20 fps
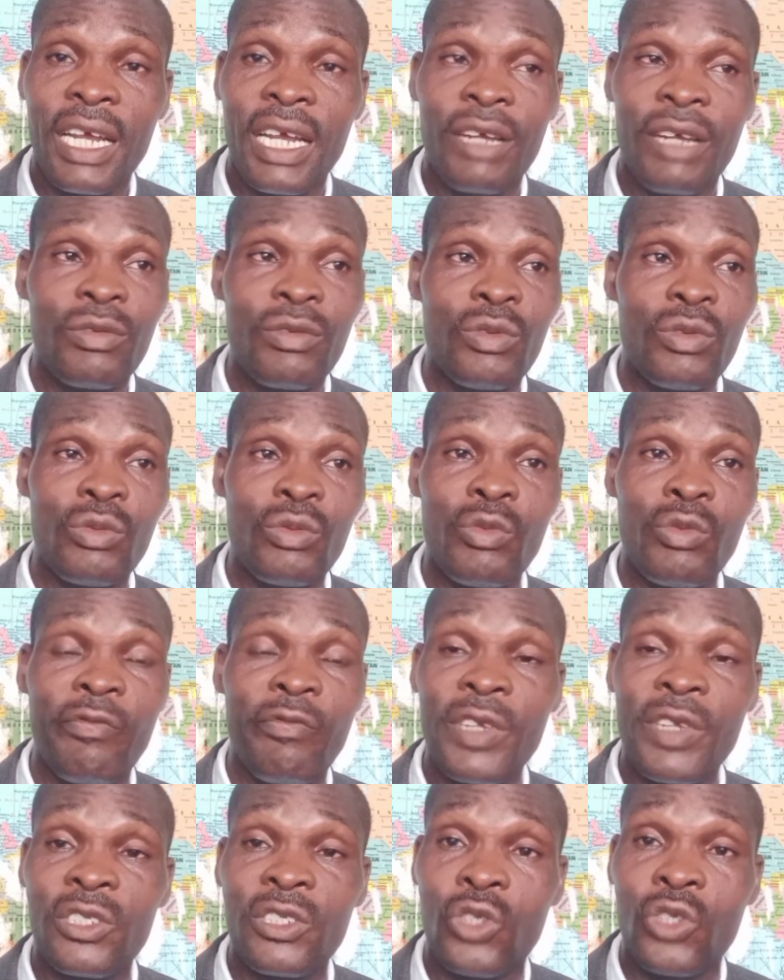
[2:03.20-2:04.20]
you
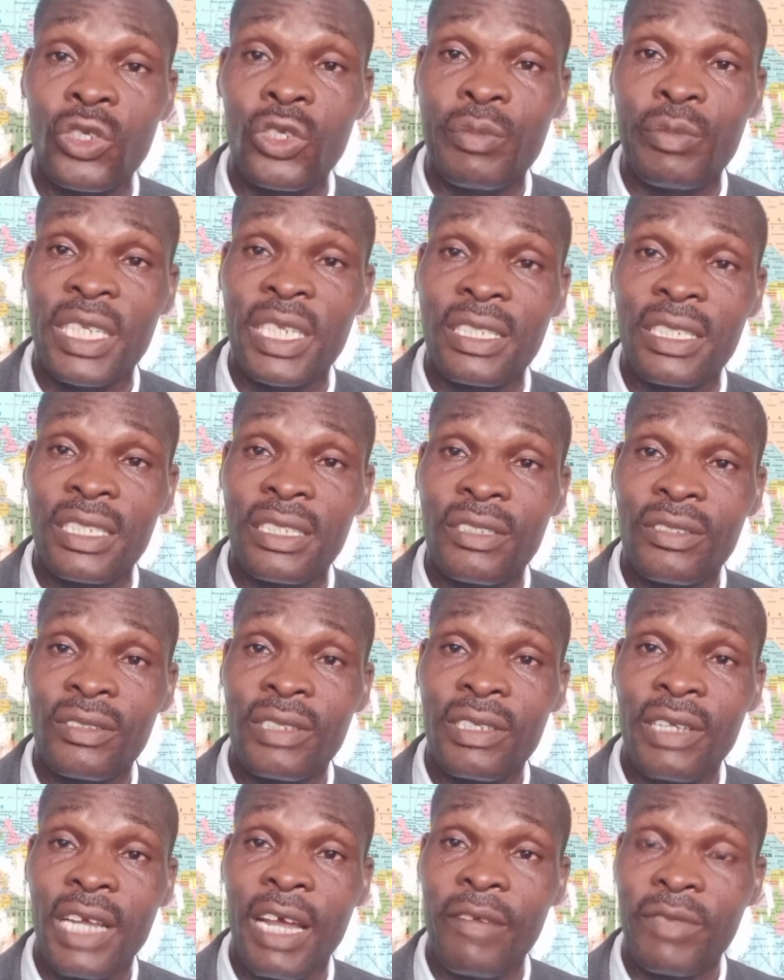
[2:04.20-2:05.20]
face judgment.
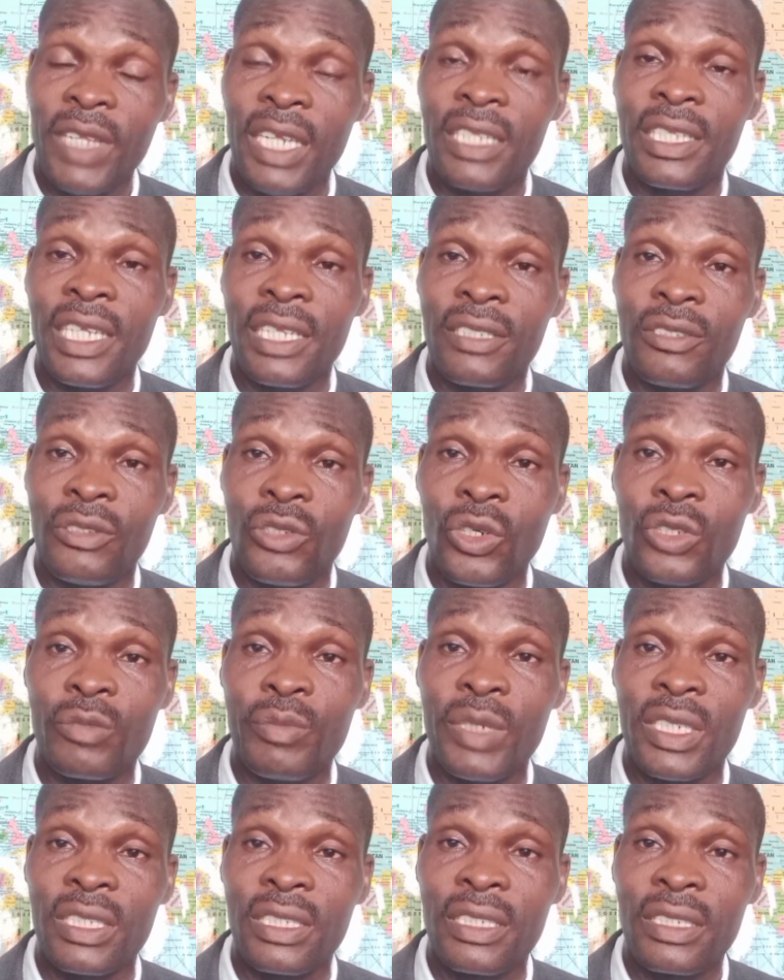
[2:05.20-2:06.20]
After death,
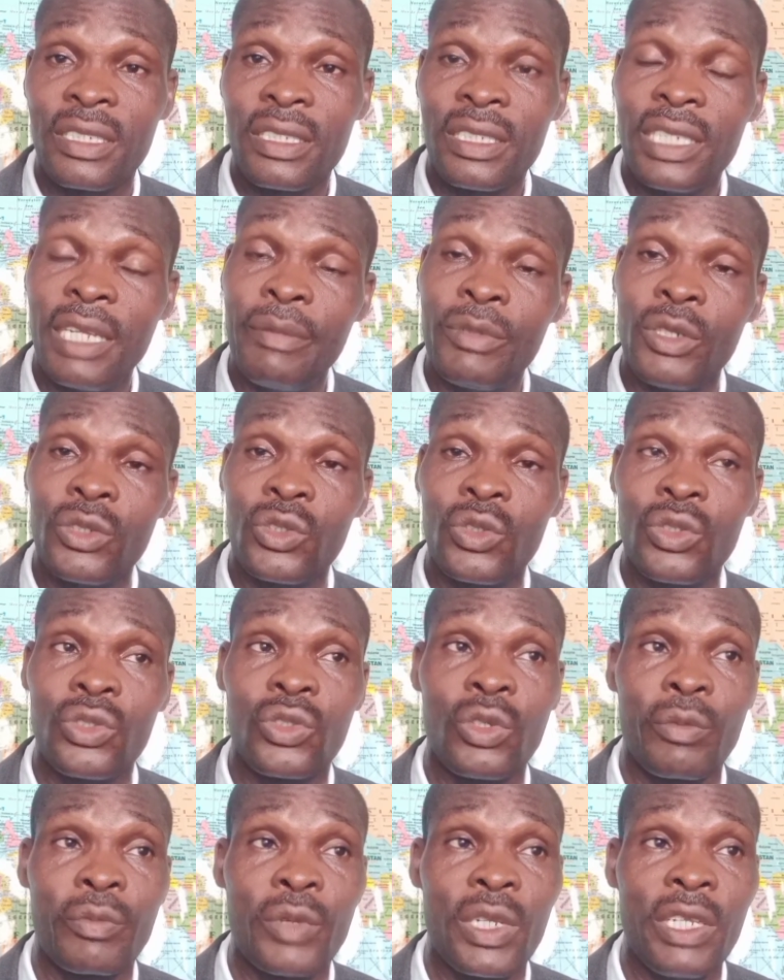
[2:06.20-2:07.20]
judgment. Let me just show you
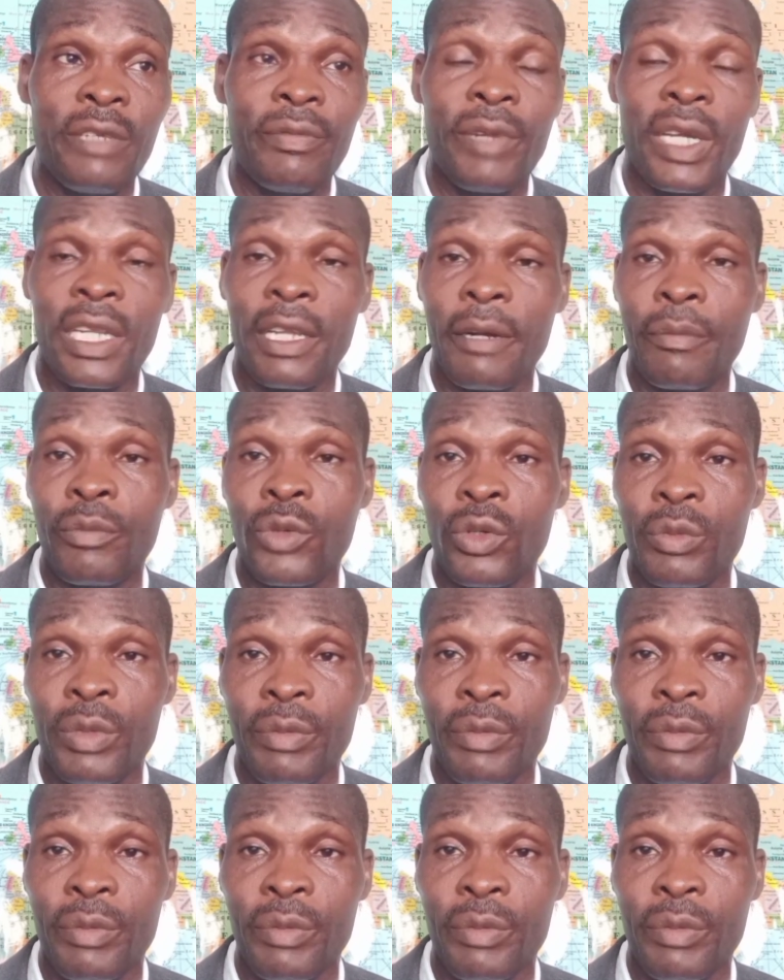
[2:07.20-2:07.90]
some clip and I'm going to be